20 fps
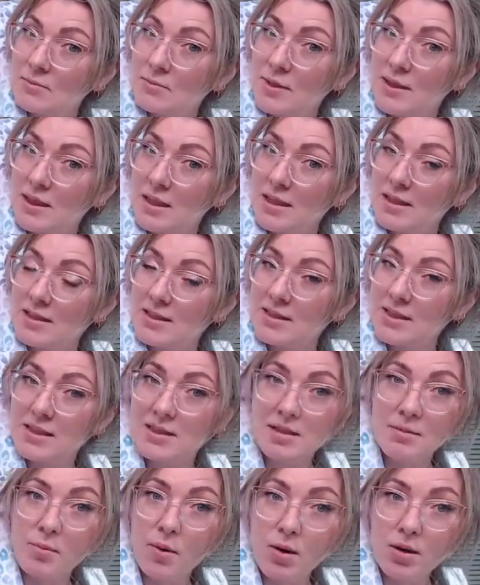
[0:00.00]
because
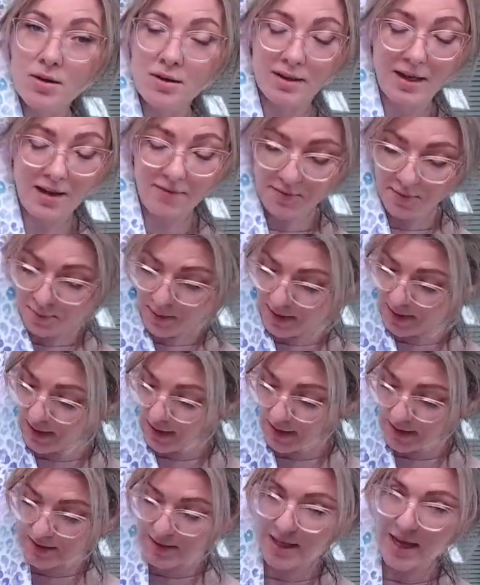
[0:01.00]
it's important. Everybody
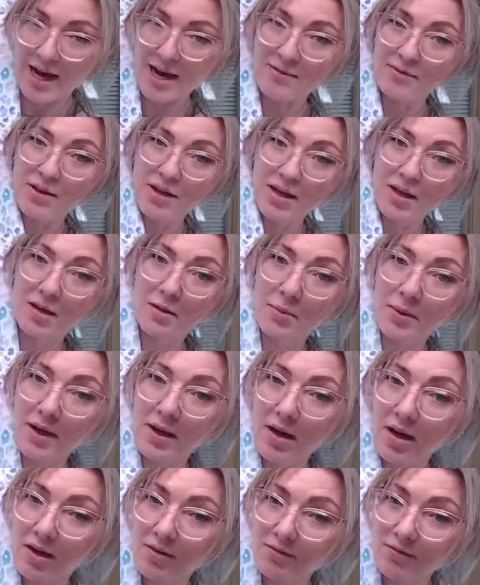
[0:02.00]
needs to have a little bit
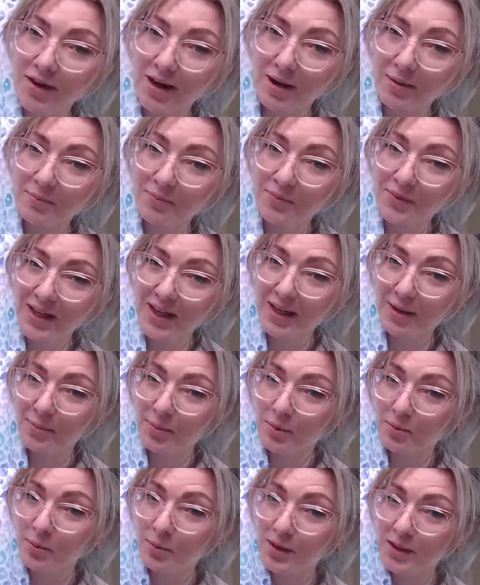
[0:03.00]
of um,
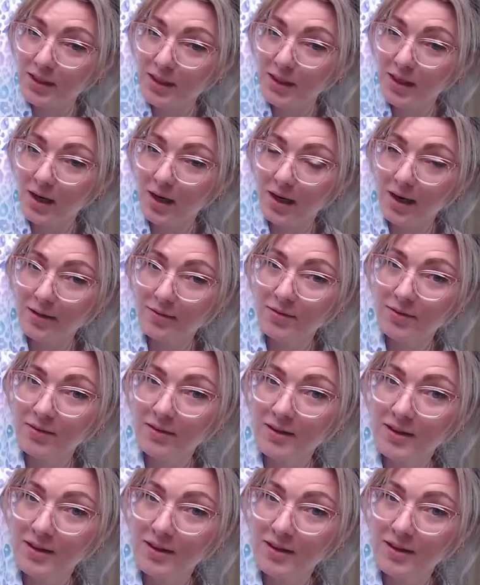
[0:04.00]
leopard print in their life.